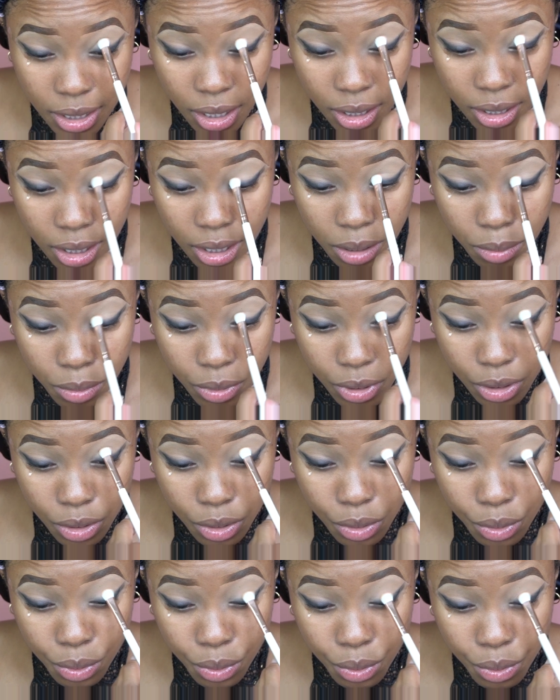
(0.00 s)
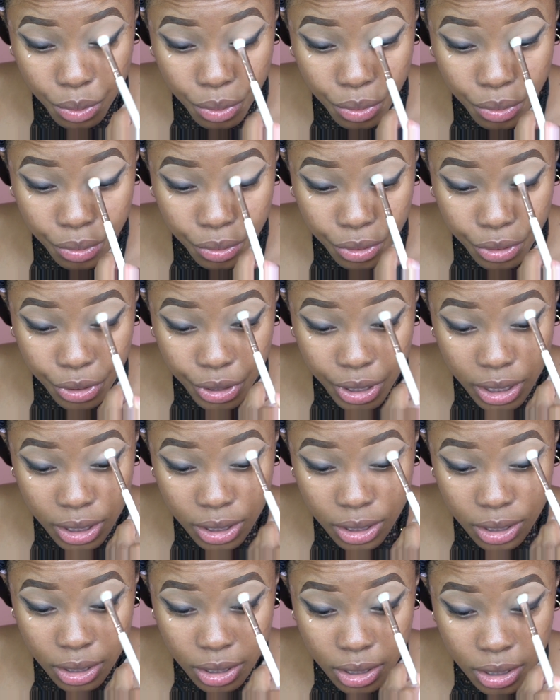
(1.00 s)
I think I'm gonna go over
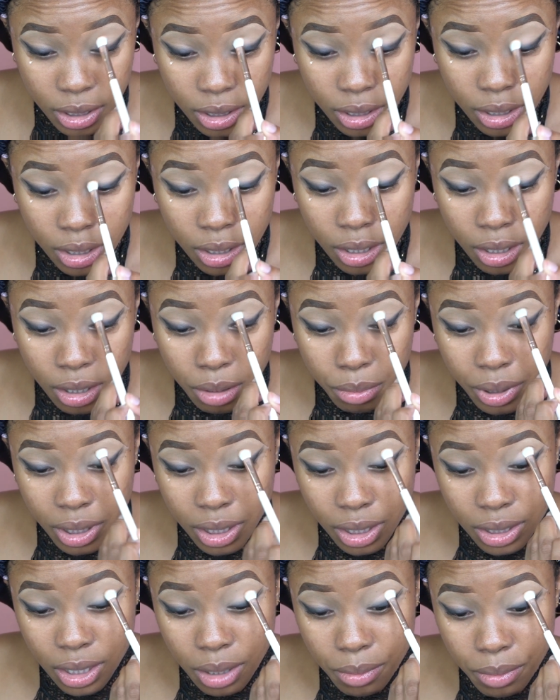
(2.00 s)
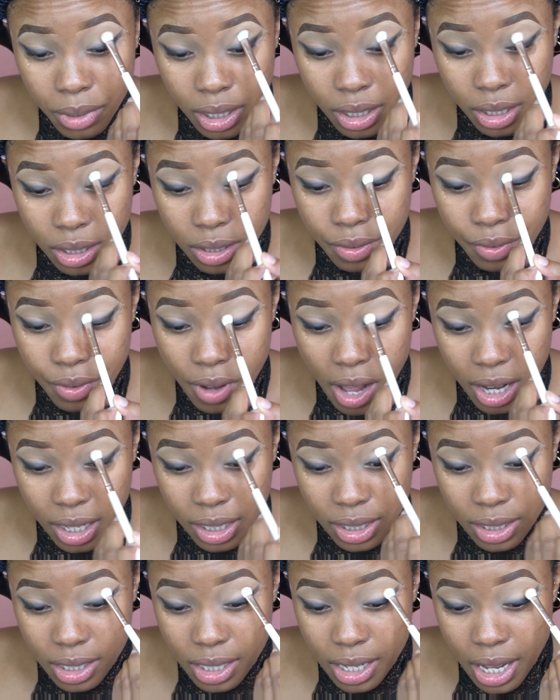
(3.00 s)
it because I mean it's
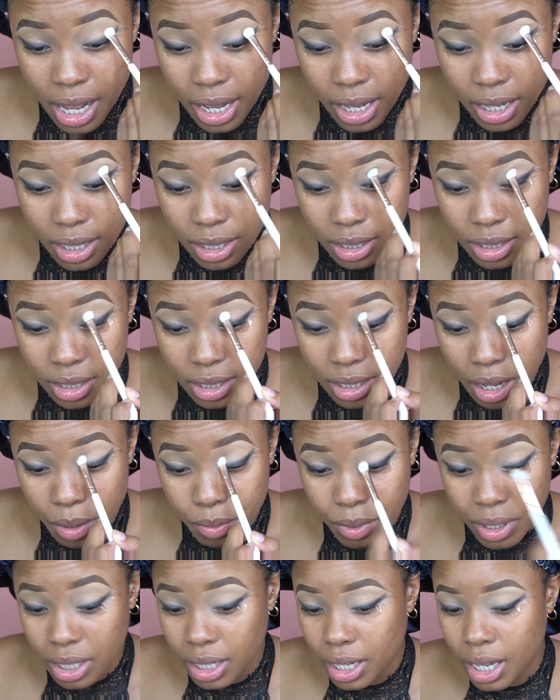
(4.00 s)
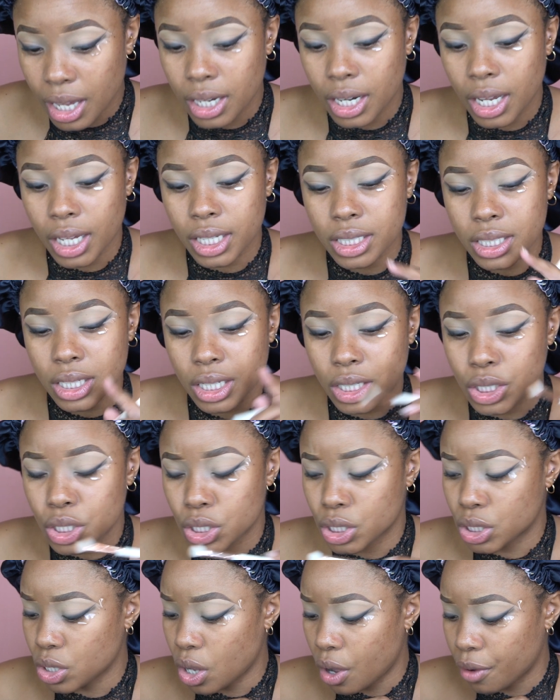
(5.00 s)
Valentine's and we can get a nice little
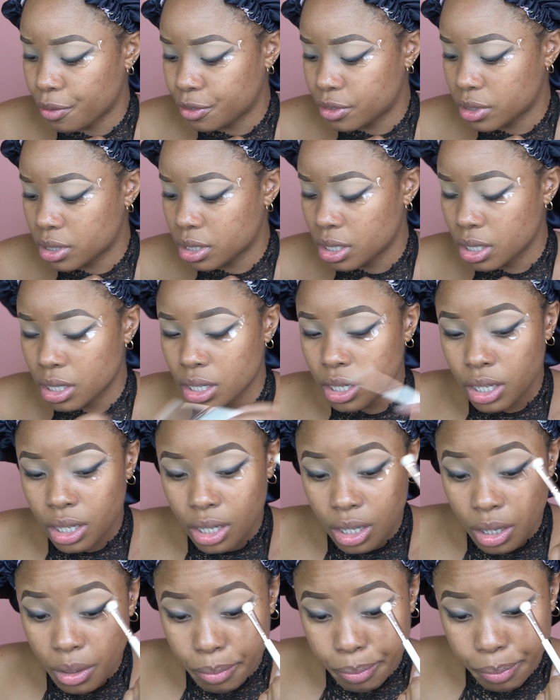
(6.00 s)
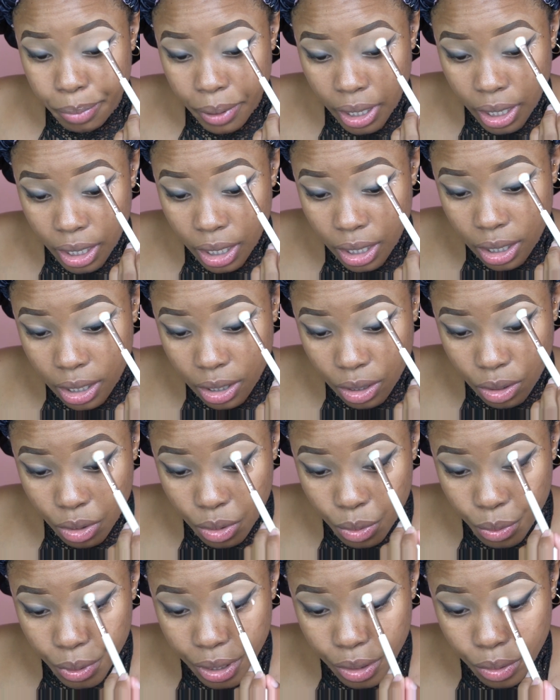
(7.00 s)
soft pink
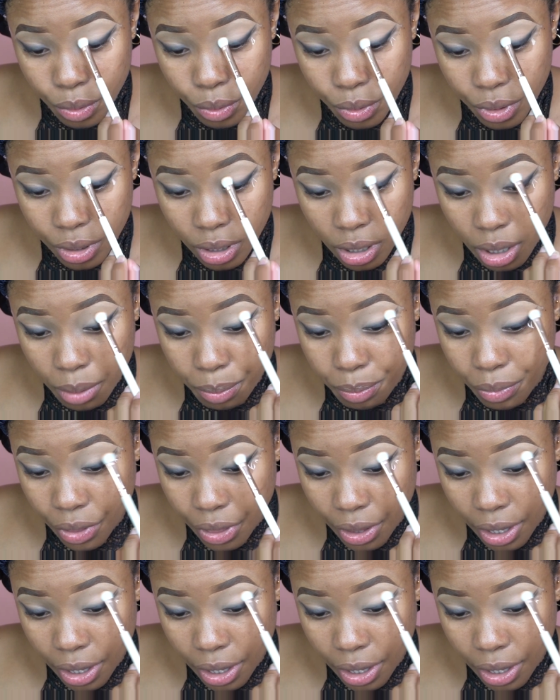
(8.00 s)
going on up